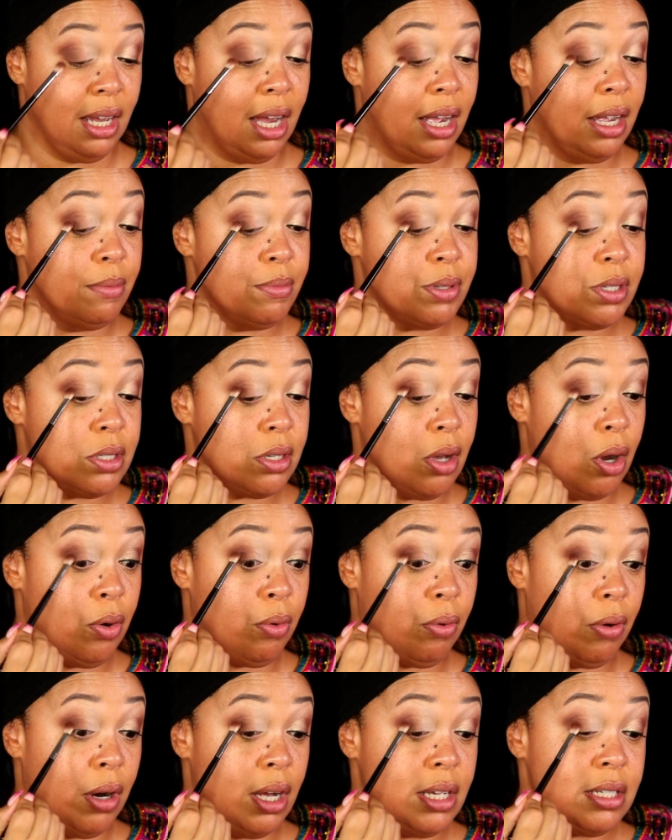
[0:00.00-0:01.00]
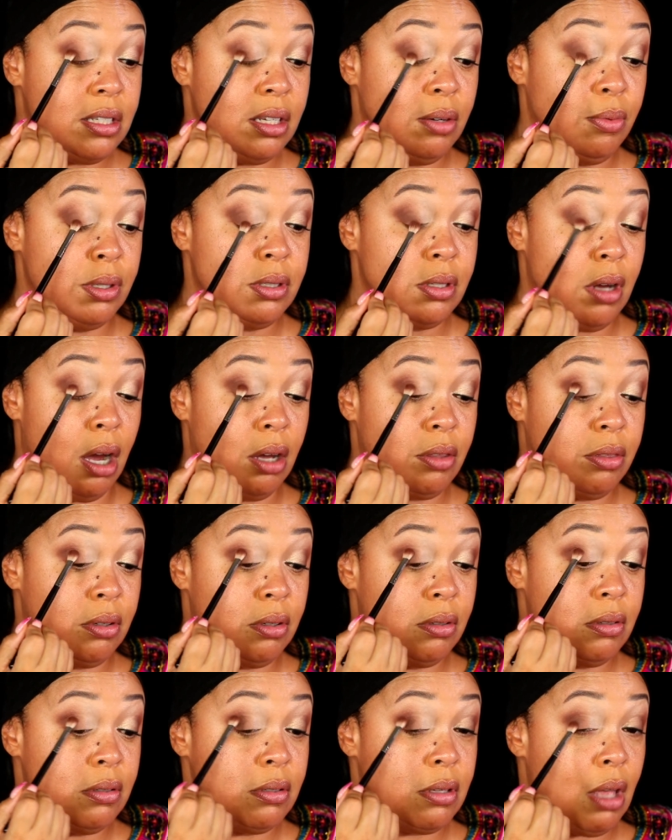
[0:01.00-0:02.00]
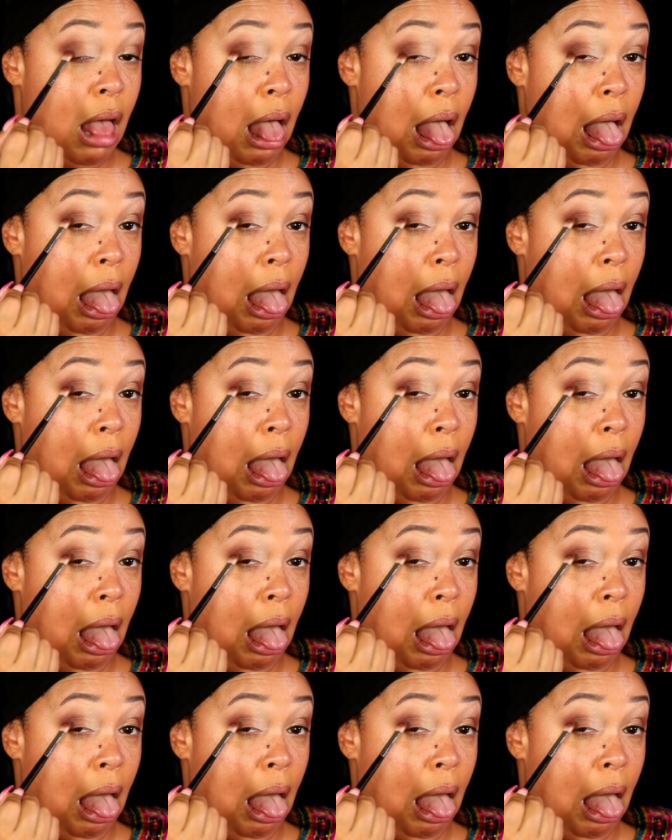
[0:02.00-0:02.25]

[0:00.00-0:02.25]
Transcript: I am so rusty with talk throughs.